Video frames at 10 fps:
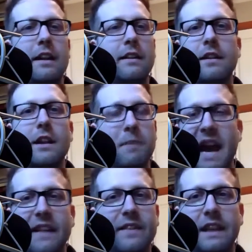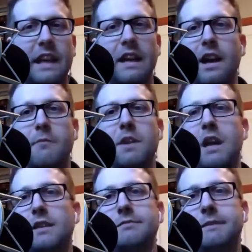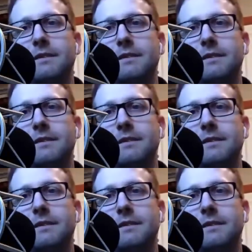and it's not a bad thing. I, am not.